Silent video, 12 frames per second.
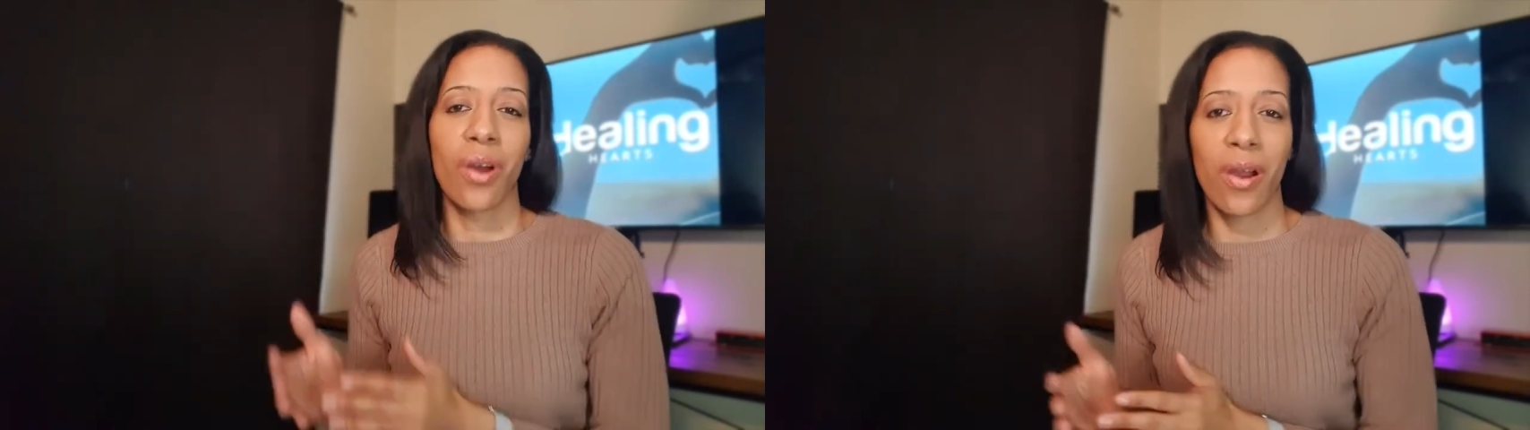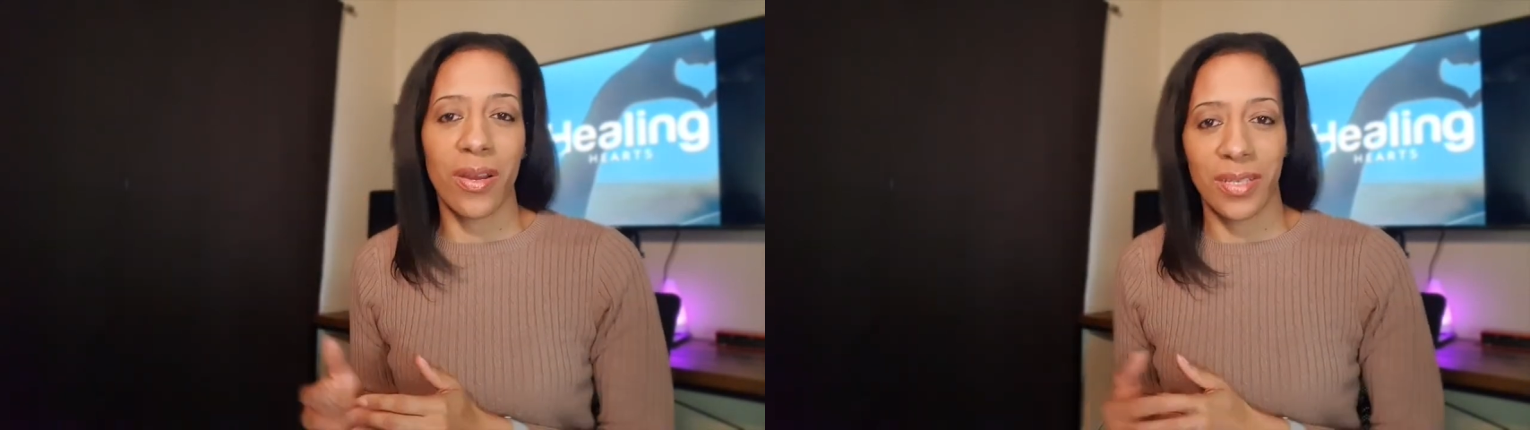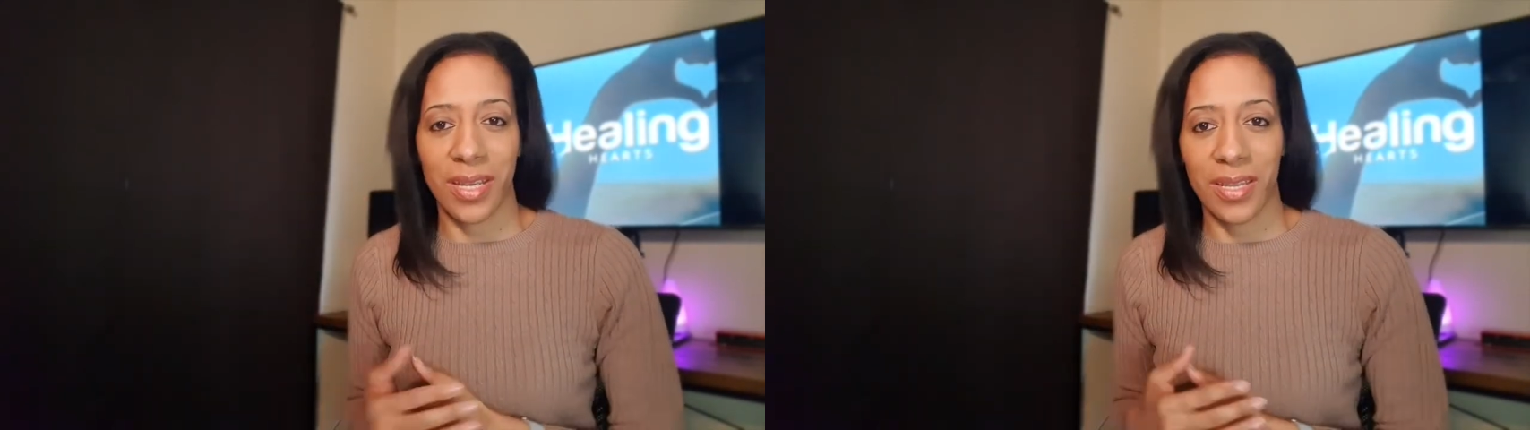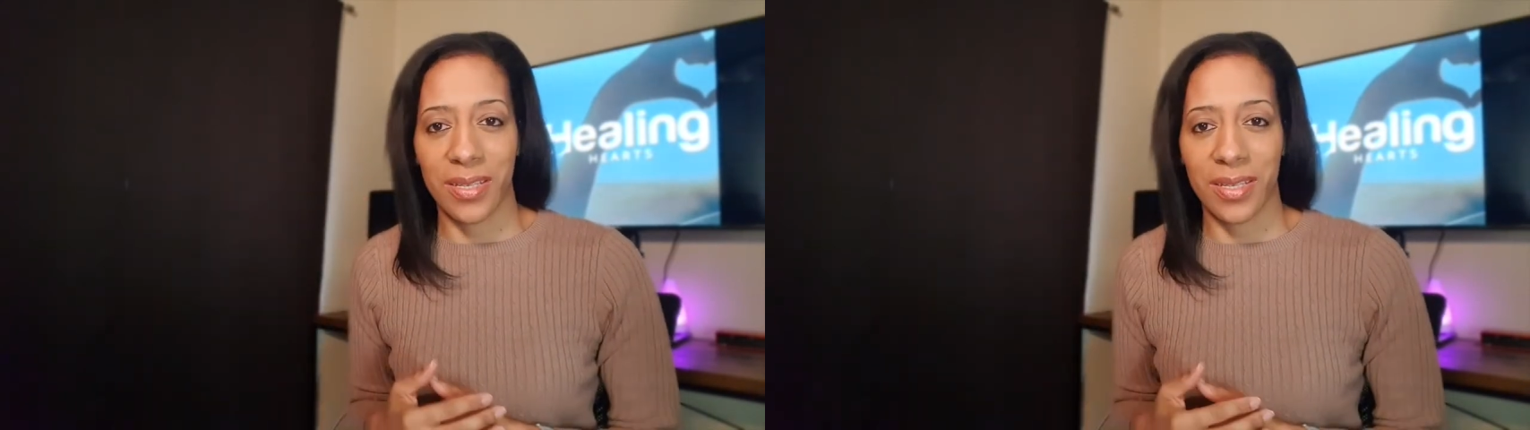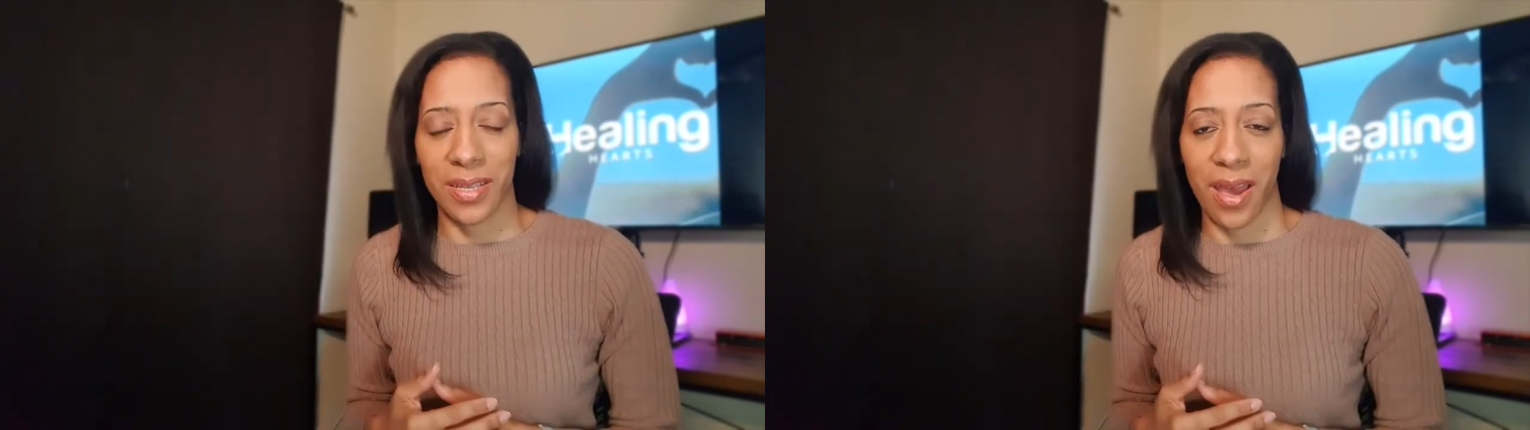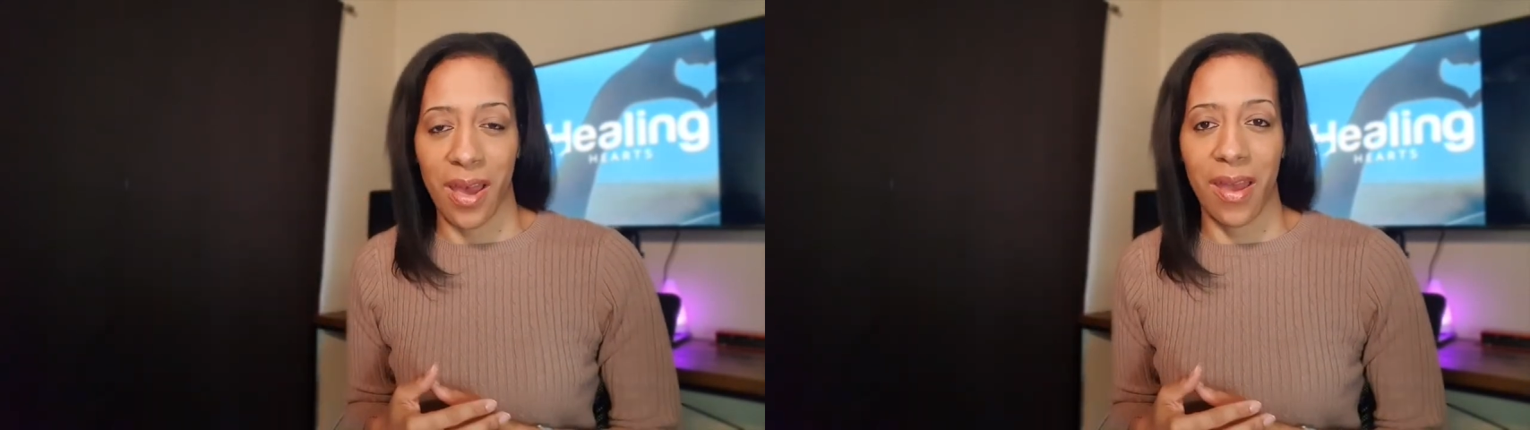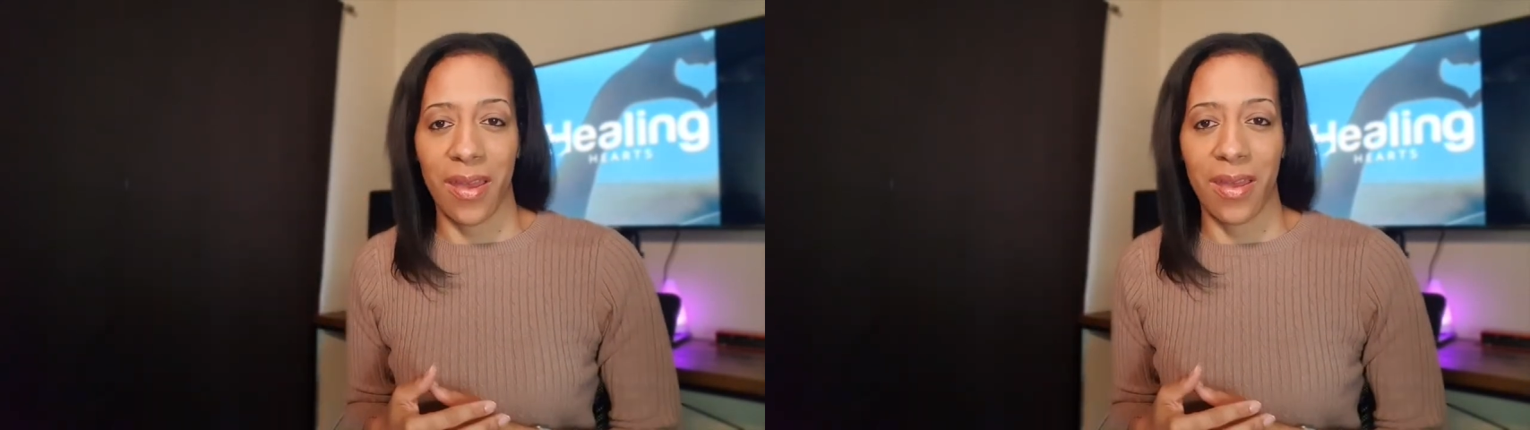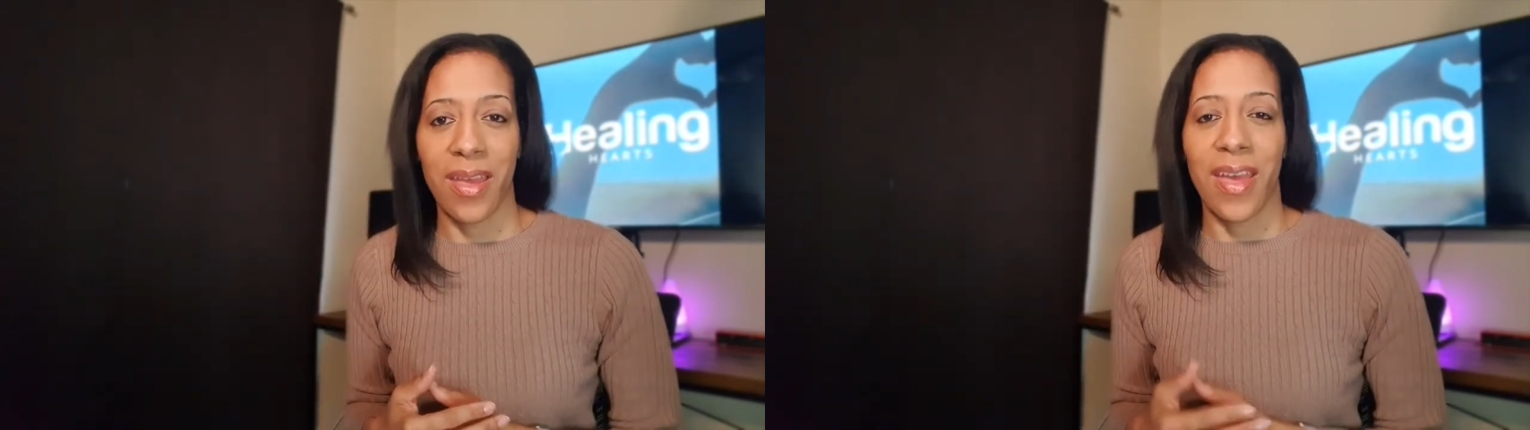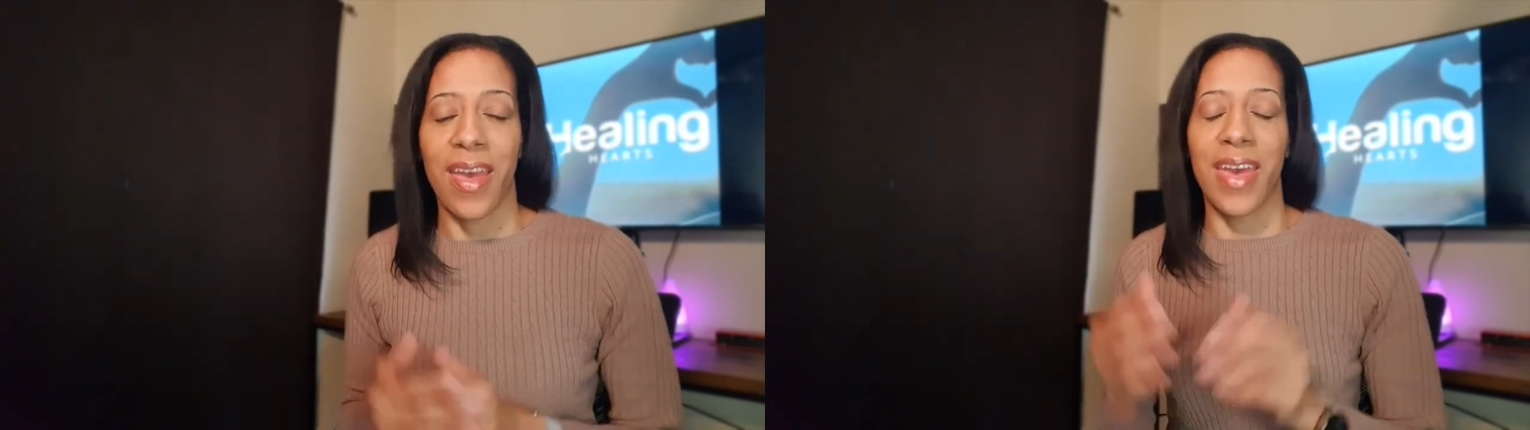the stars in the
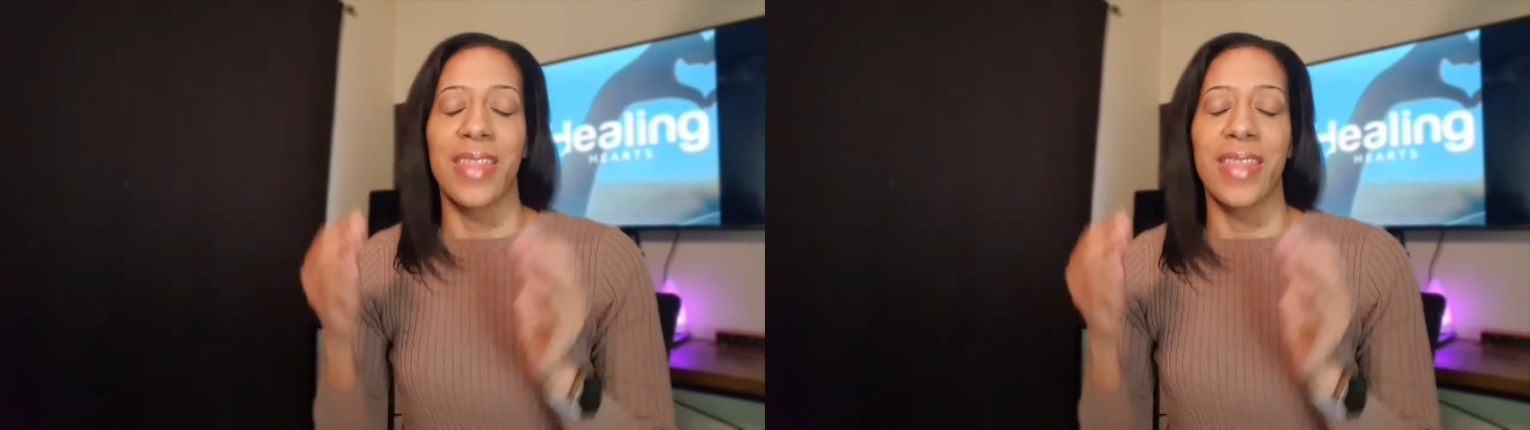sky